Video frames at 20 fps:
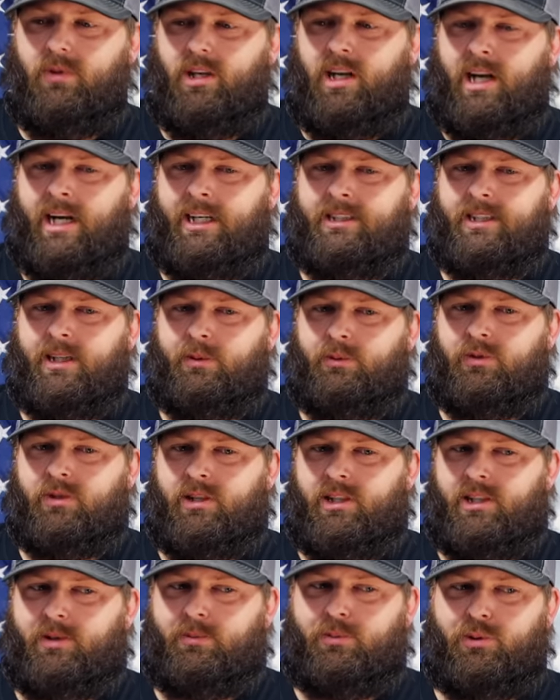I was able to
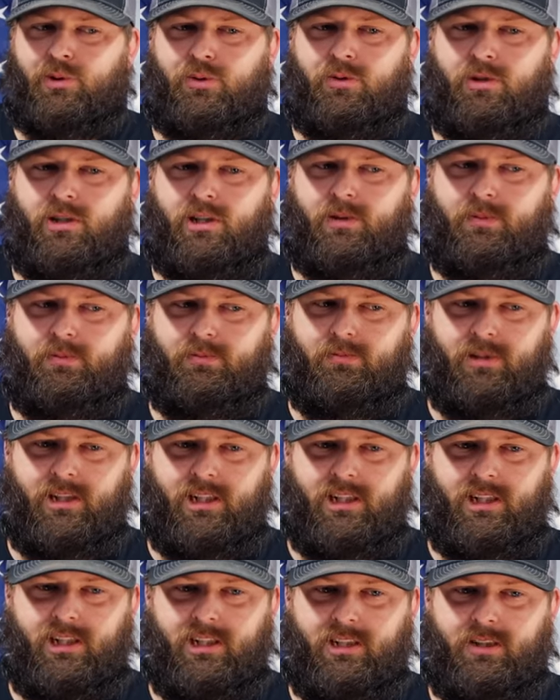get the pool up
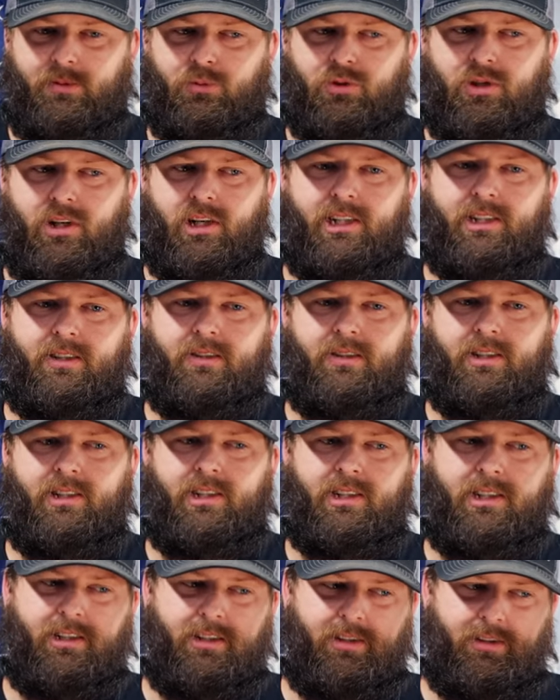and get some drains in,
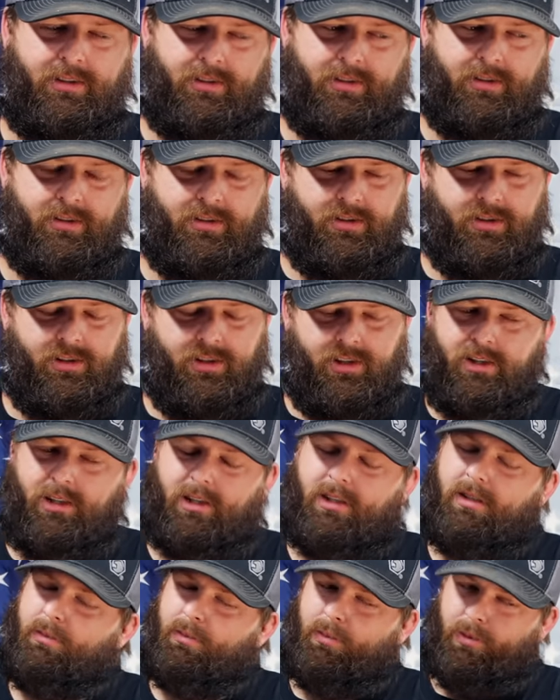and
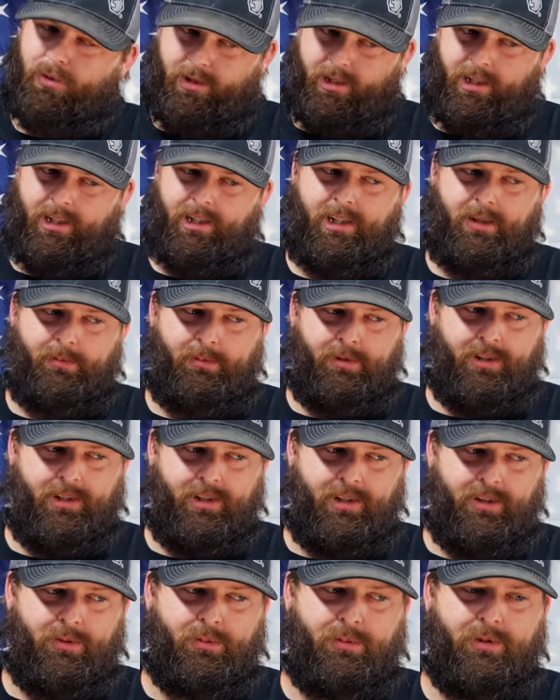boy, that kicked my tail.